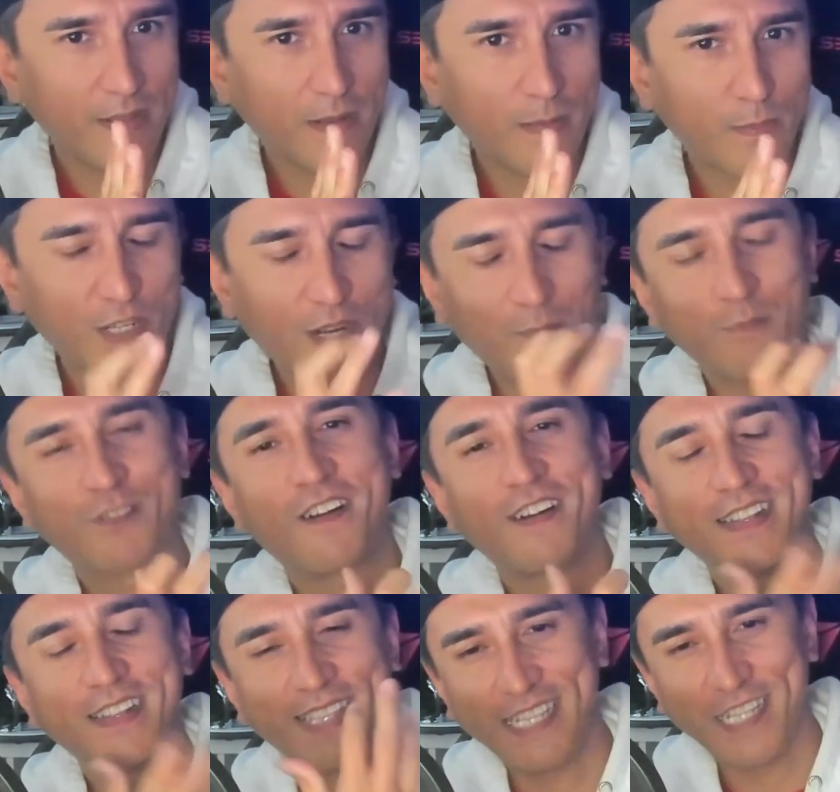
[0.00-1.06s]
I'm trying
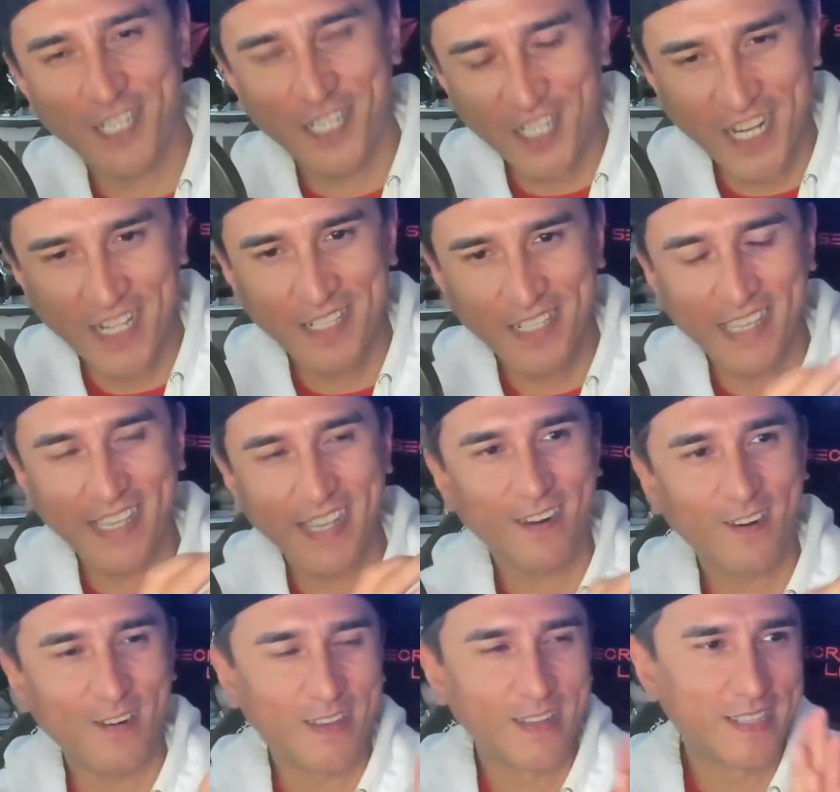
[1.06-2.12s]
to teach Gen Z
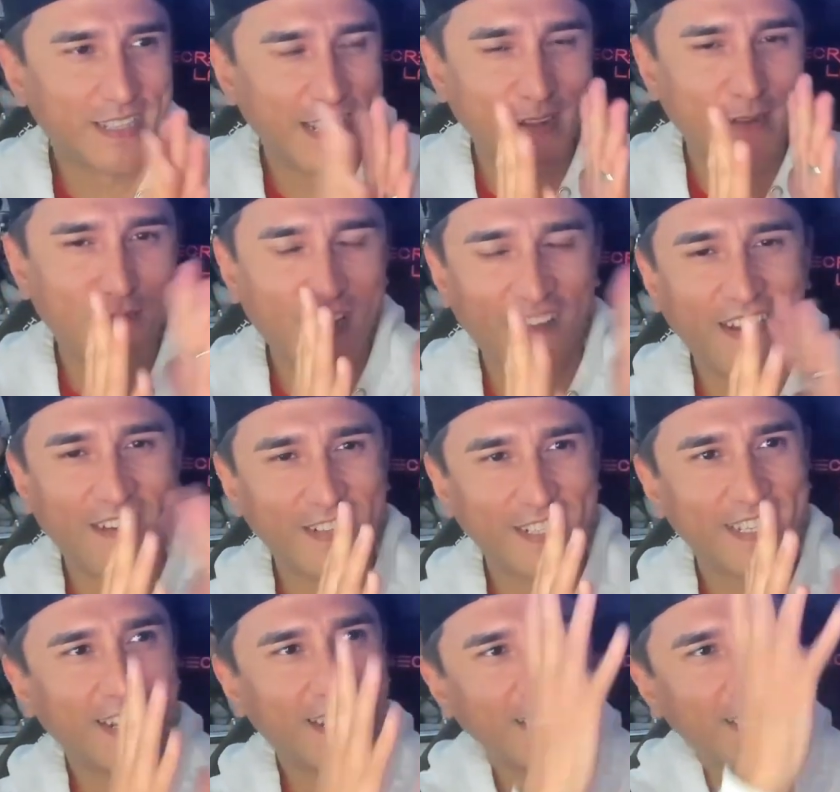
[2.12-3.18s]
here because they've probably never seen it.